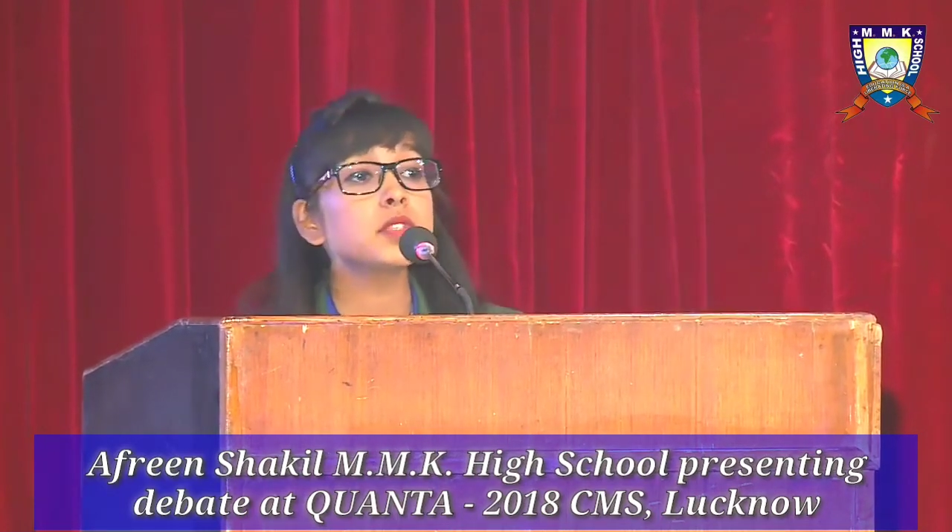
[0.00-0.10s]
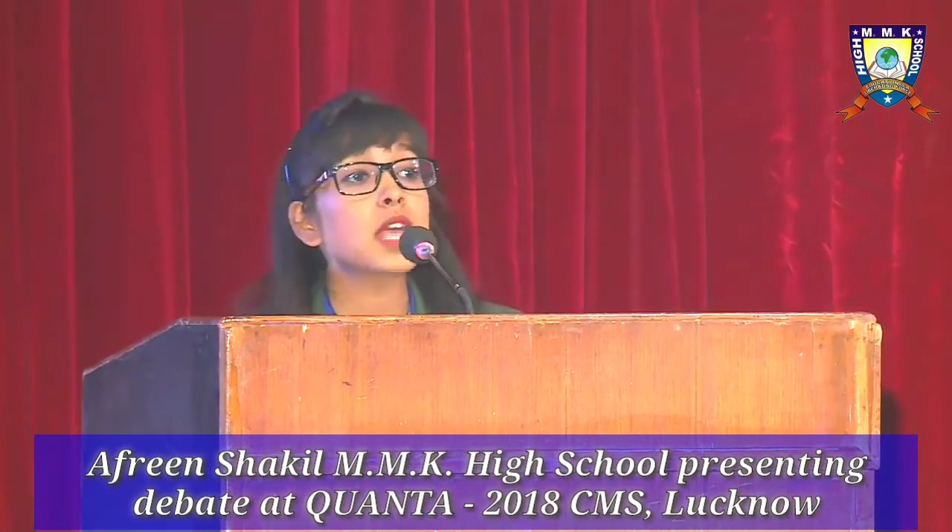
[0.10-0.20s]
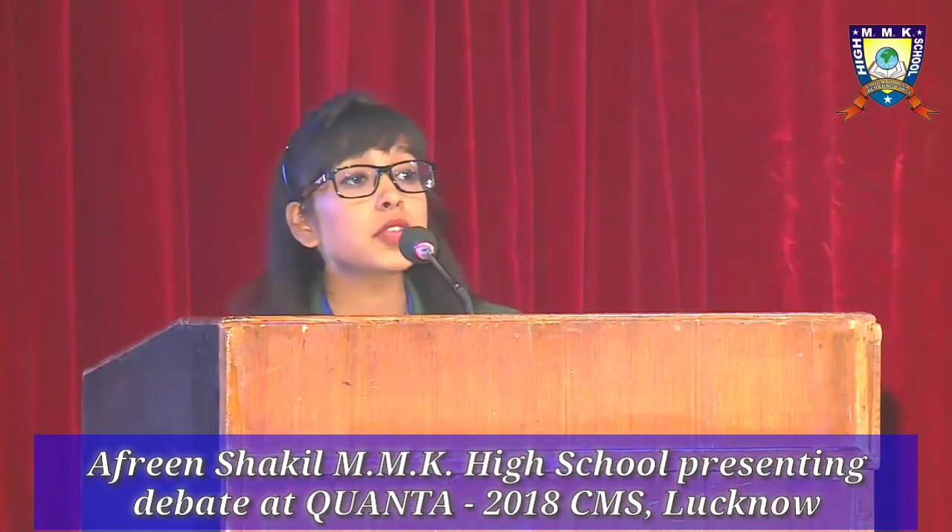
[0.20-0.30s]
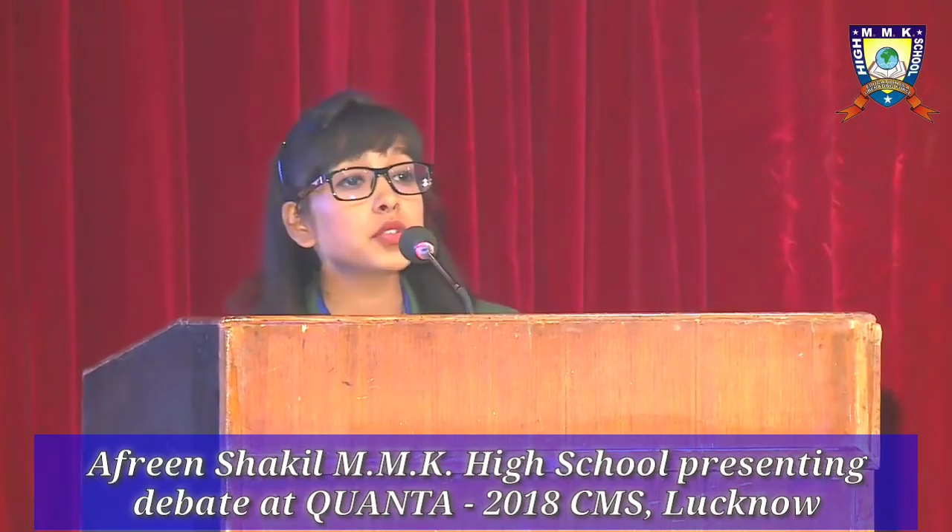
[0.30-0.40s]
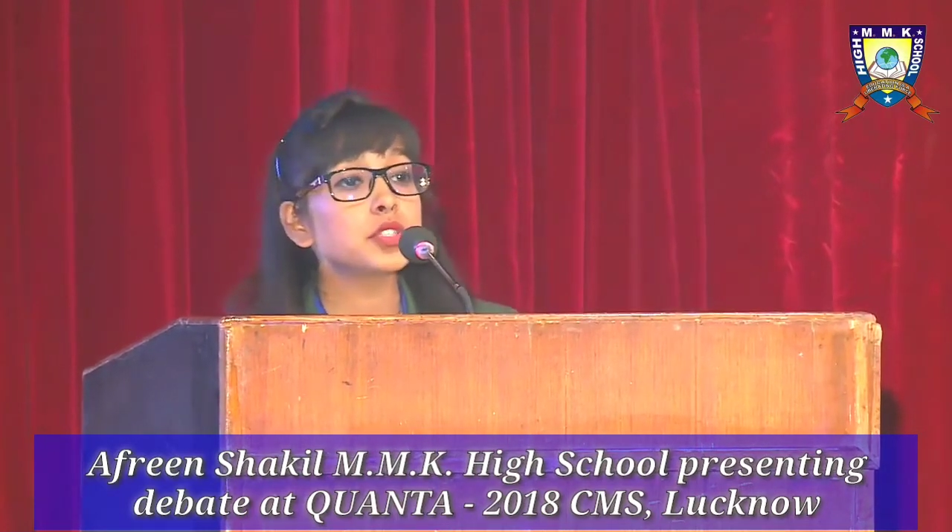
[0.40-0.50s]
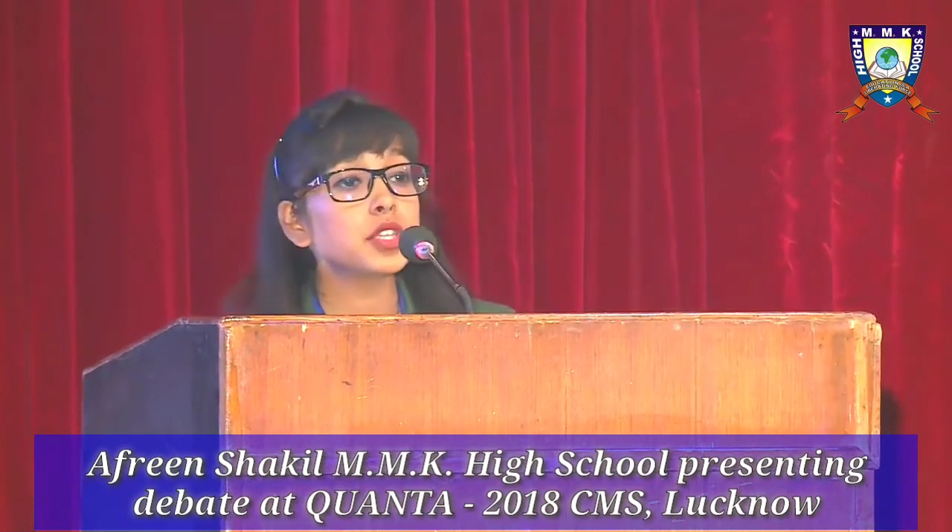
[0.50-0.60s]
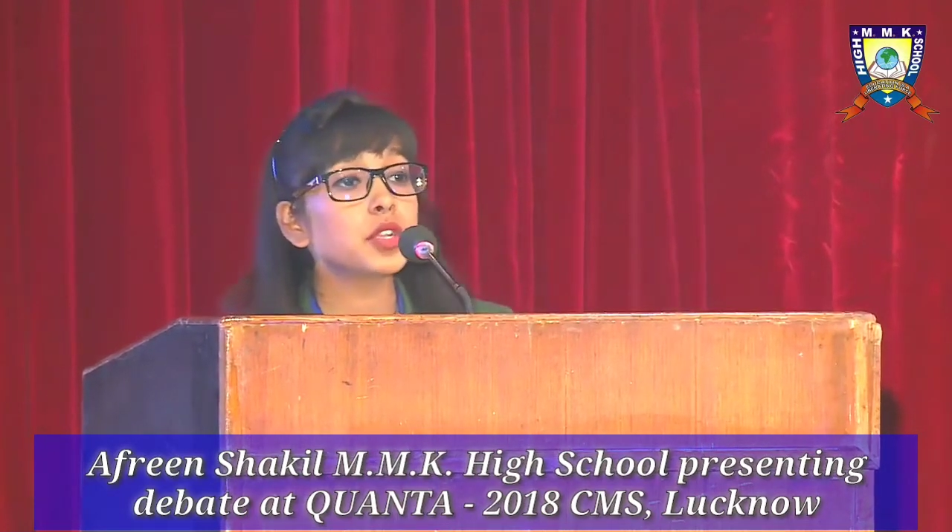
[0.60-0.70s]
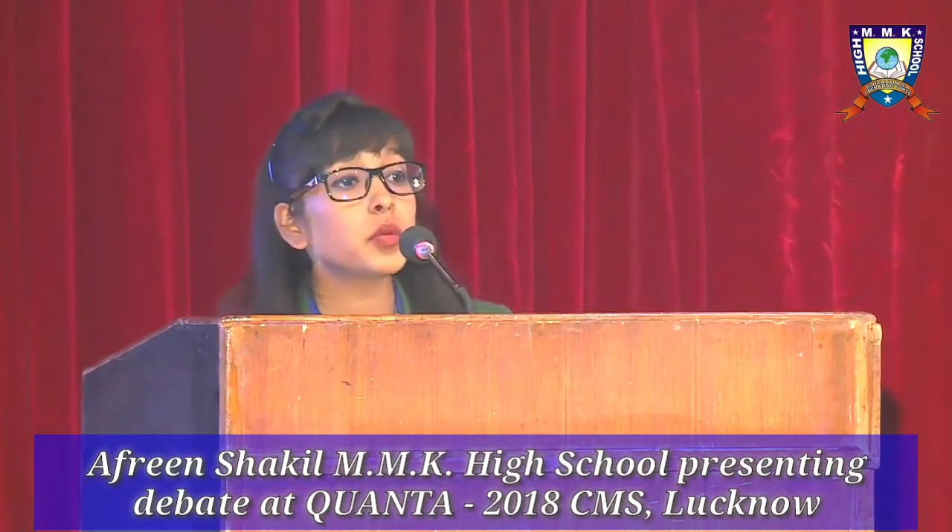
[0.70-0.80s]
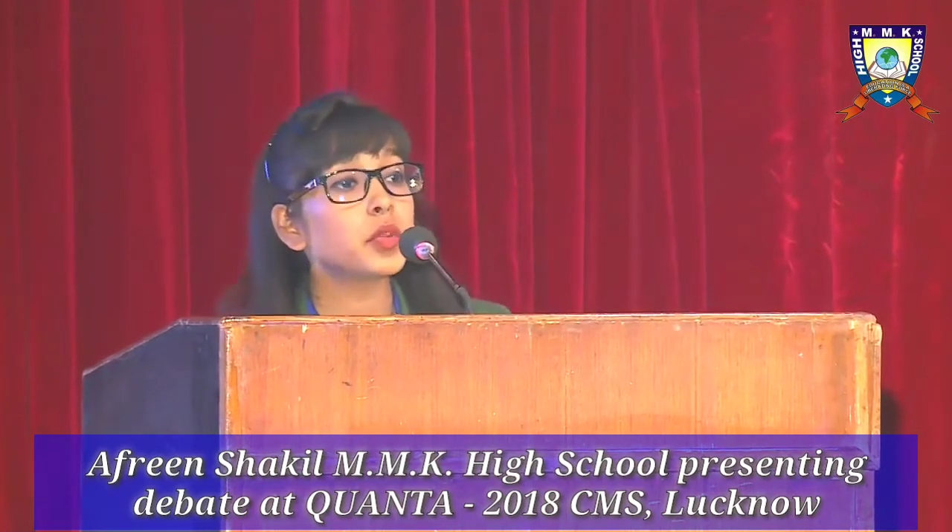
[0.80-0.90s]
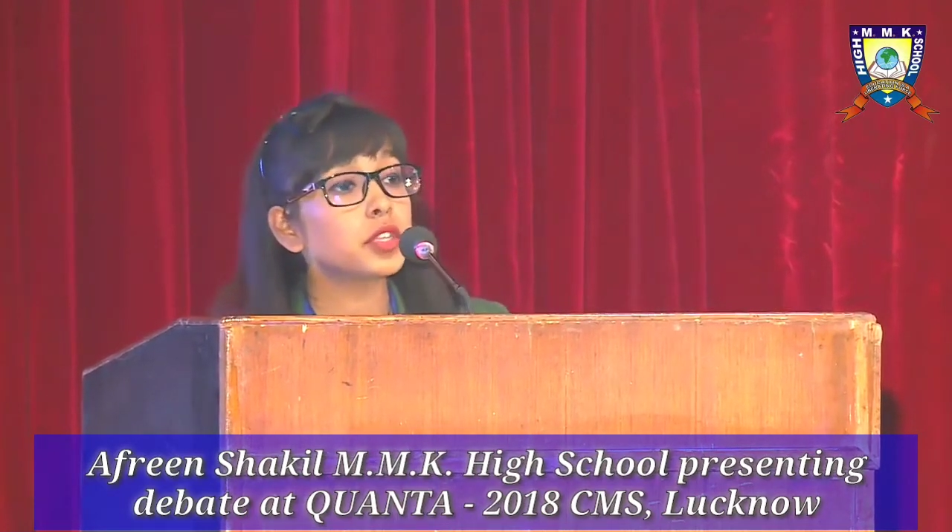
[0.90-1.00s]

associated with